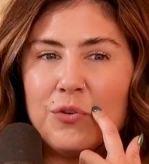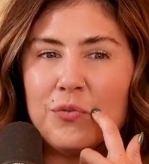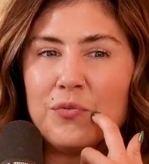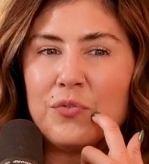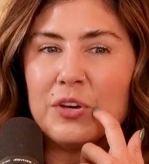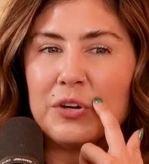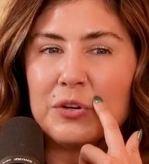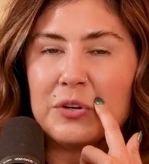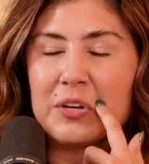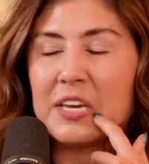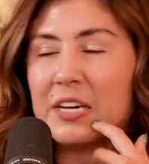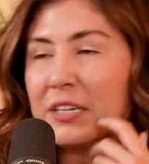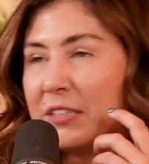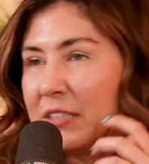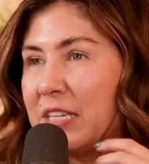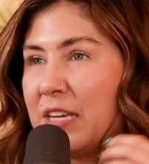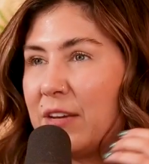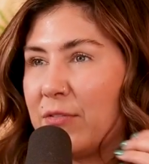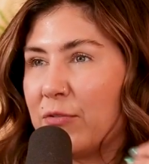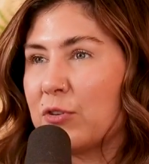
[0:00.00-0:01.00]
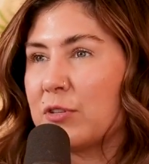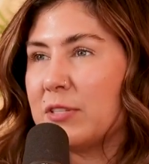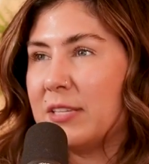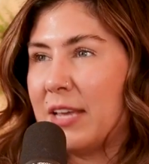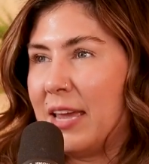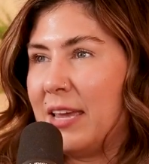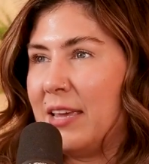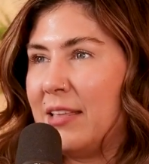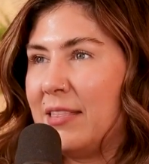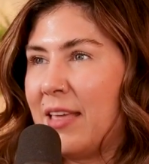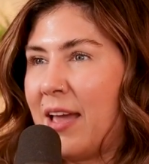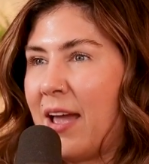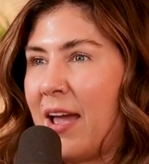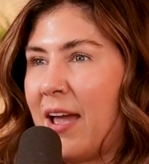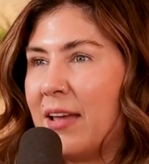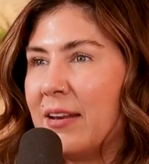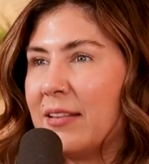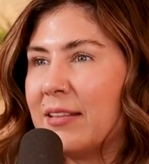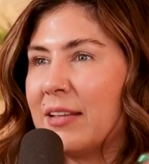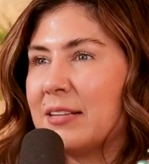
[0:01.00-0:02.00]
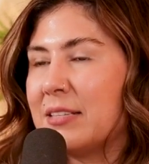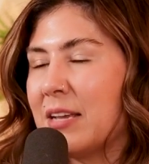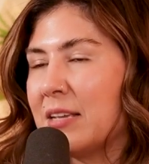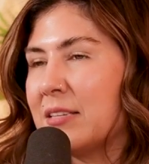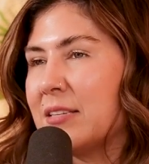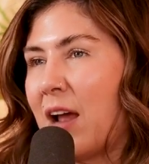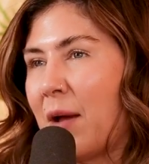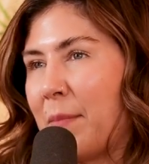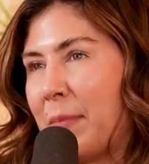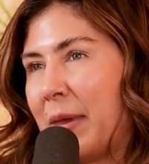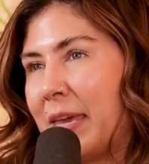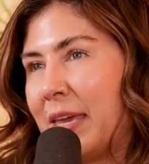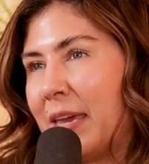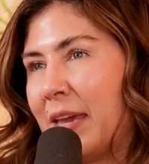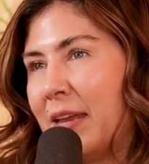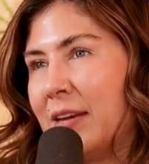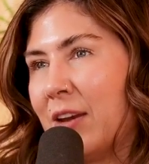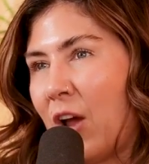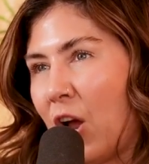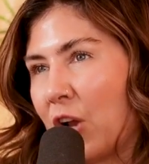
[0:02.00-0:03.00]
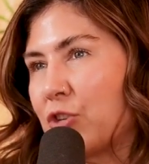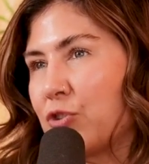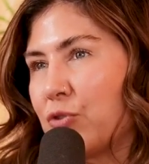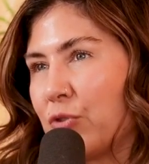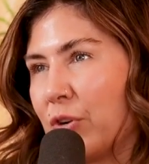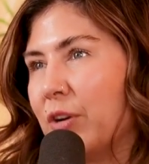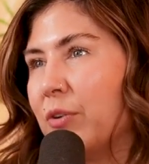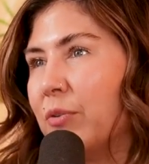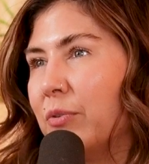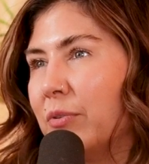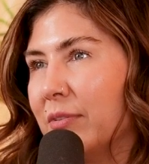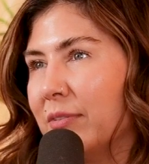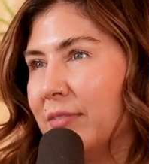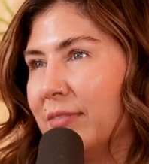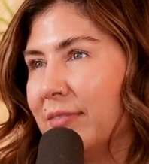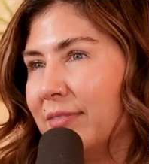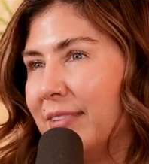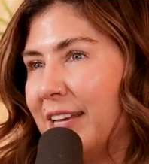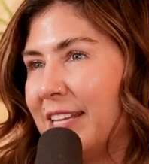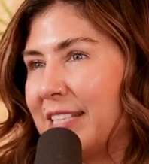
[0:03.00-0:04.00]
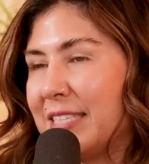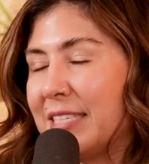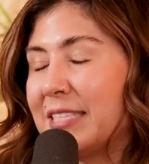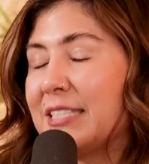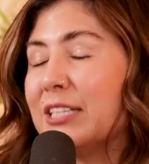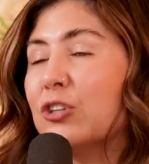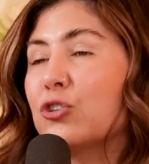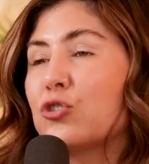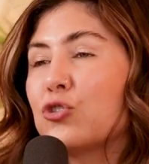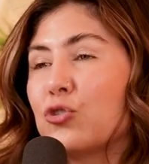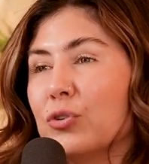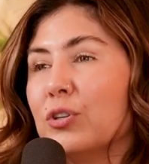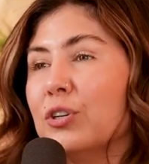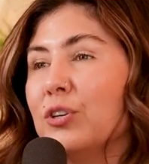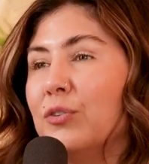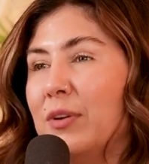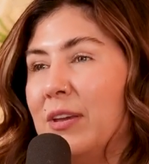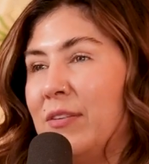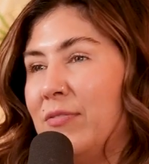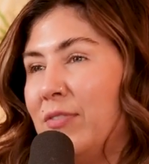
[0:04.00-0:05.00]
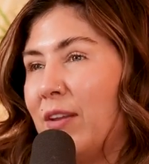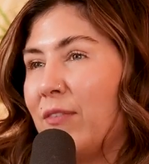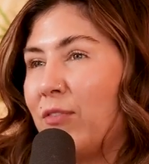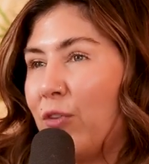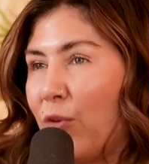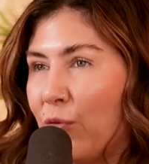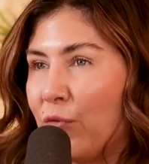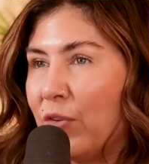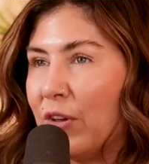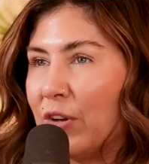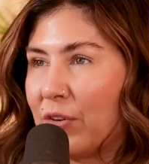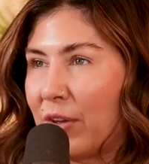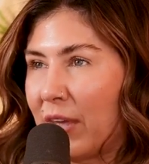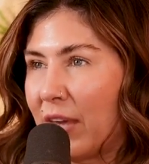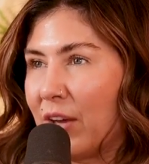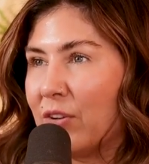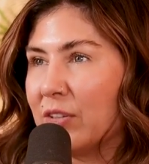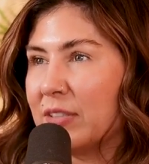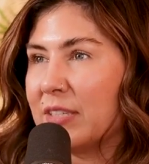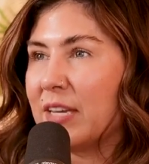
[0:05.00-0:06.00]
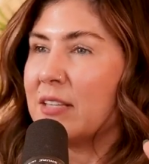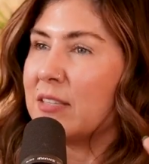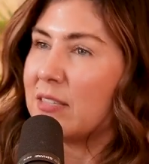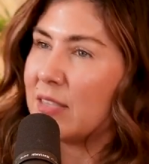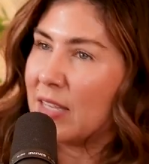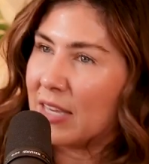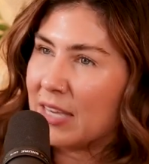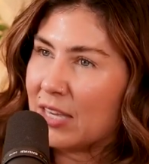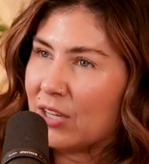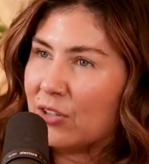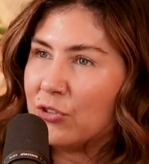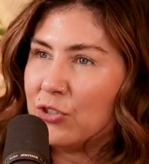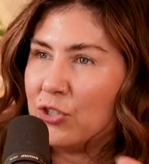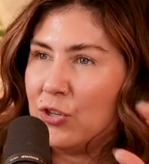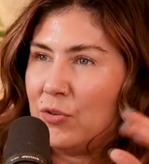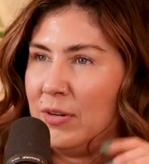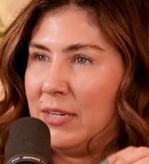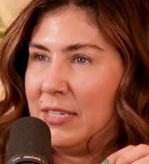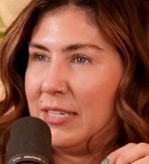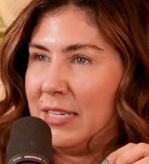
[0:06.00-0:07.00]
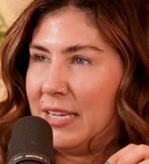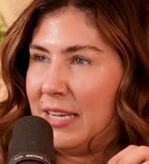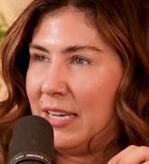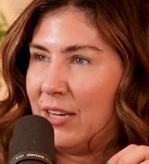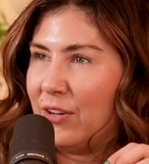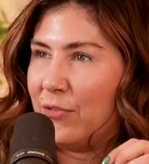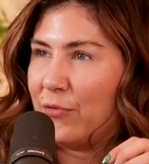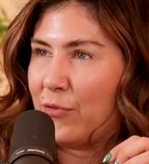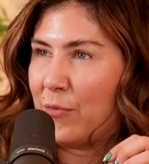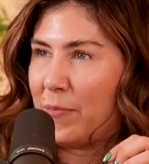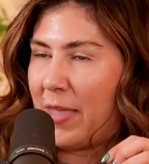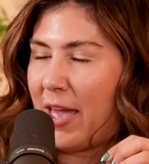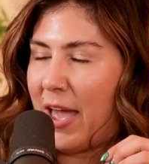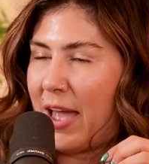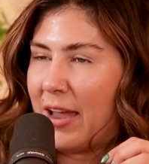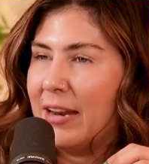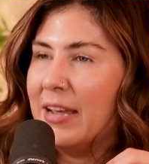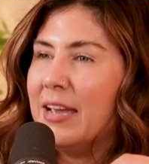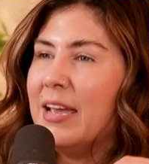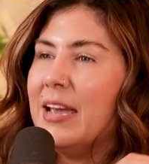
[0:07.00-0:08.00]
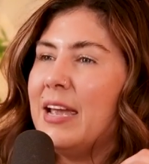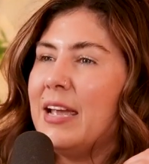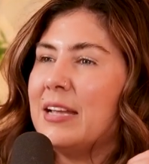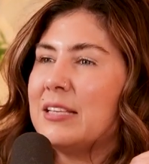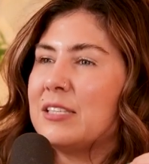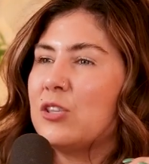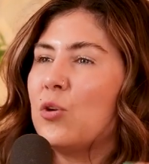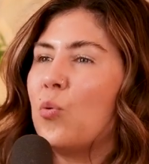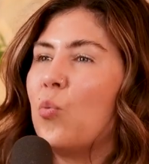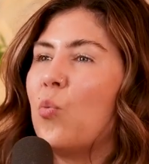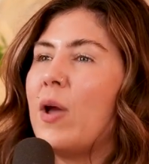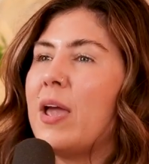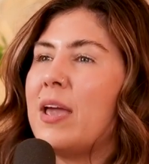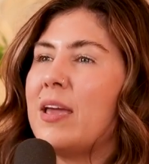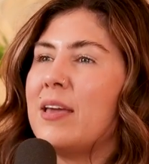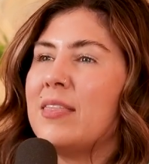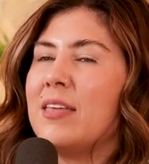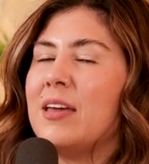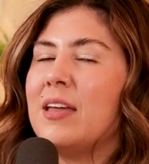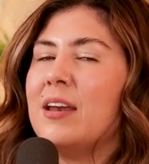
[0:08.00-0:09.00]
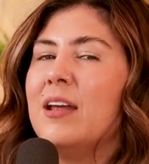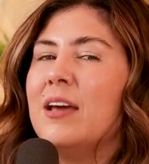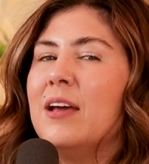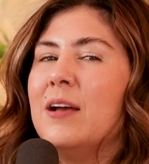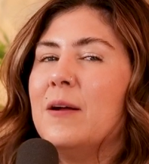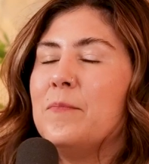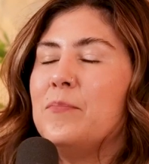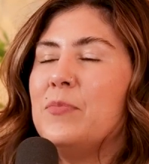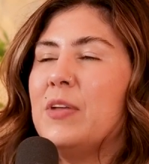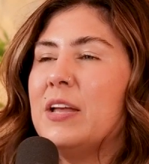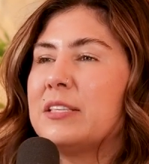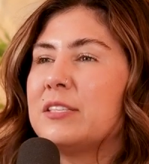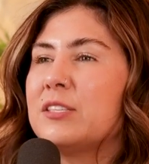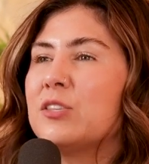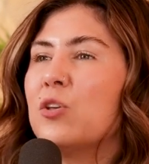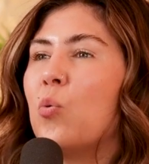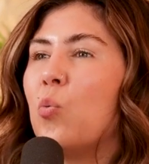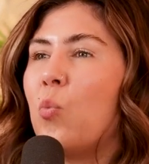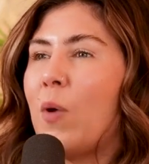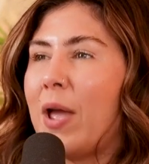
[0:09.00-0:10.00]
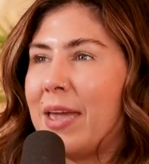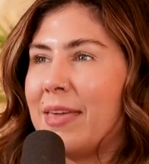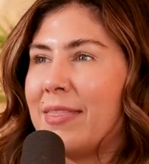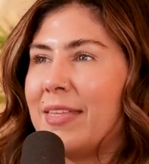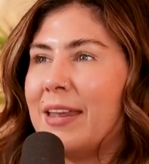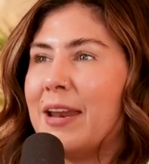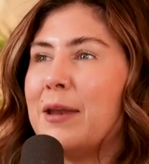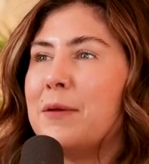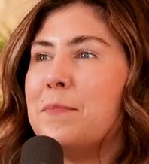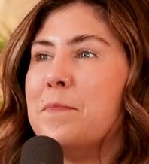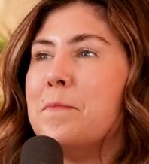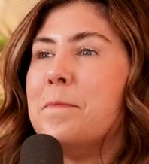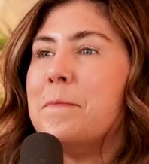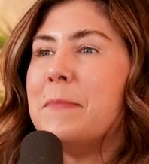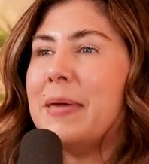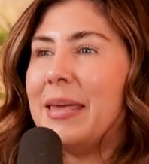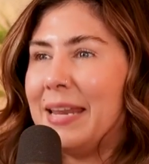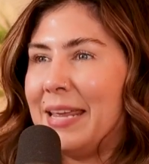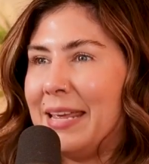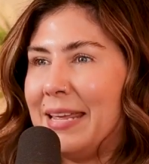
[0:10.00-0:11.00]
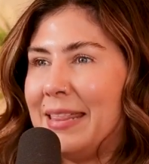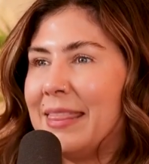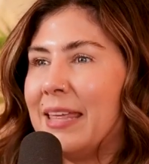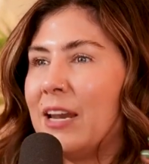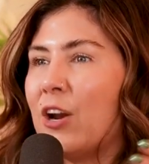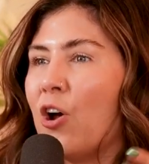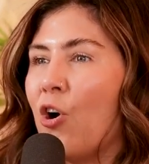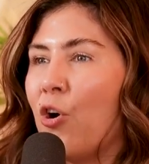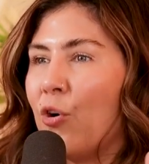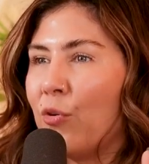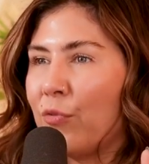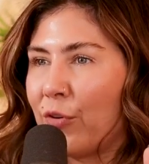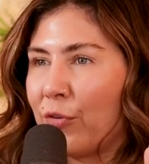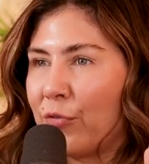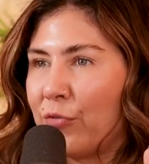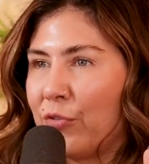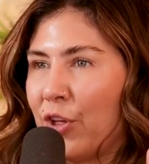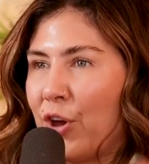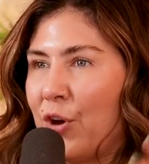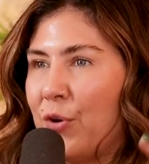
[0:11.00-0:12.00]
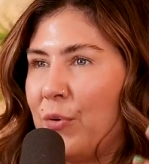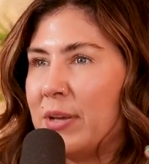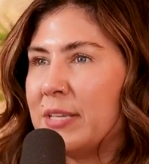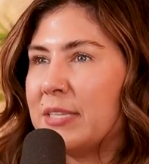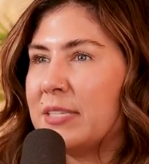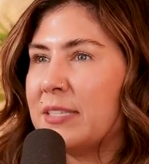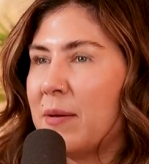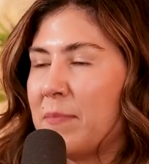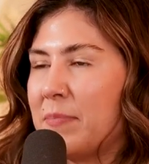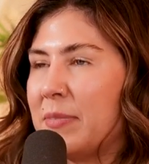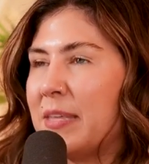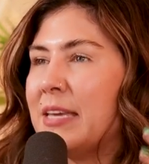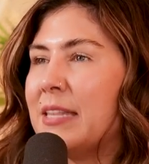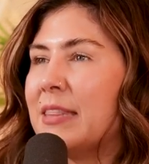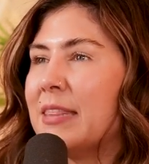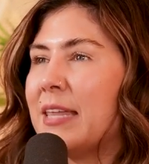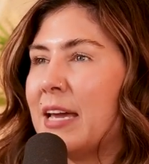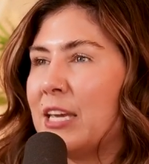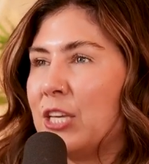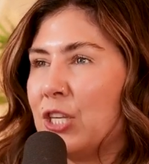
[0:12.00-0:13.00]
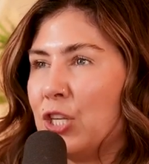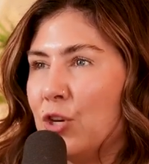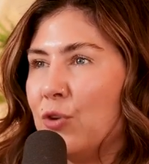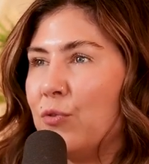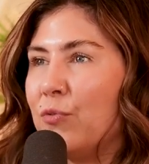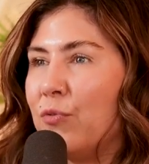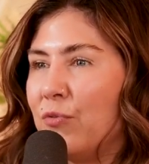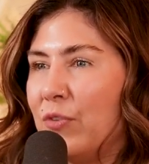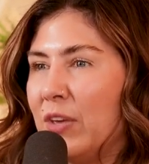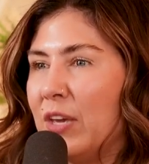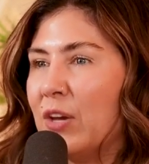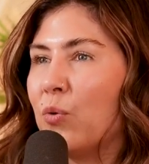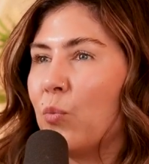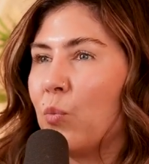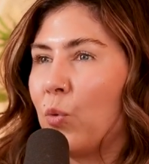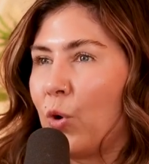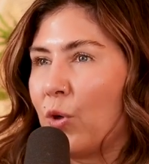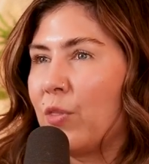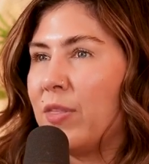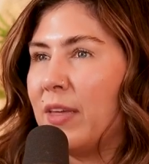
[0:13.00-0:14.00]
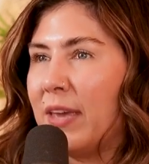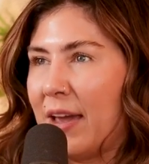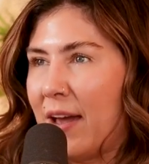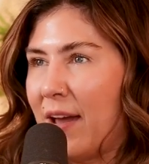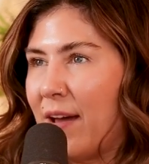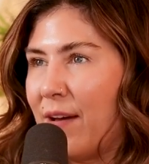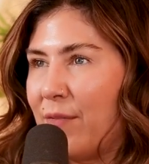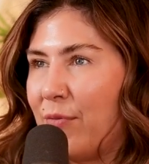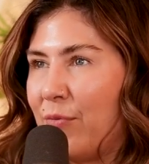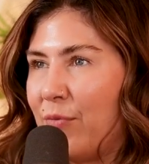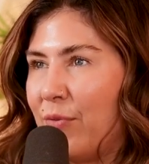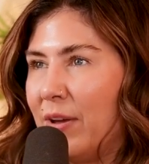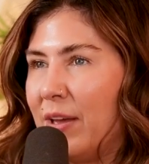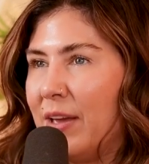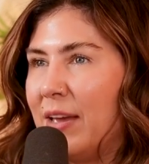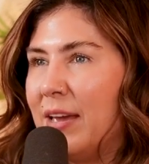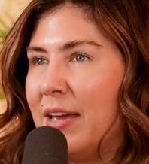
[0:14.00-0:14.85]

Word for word: you feel guilty for saying that, that does not make it not true. It's still true, even if you feel guilt. It's the guilt you need to heal from that. It's the way that it's the way that admitting that overflow is something that you feel worthy of.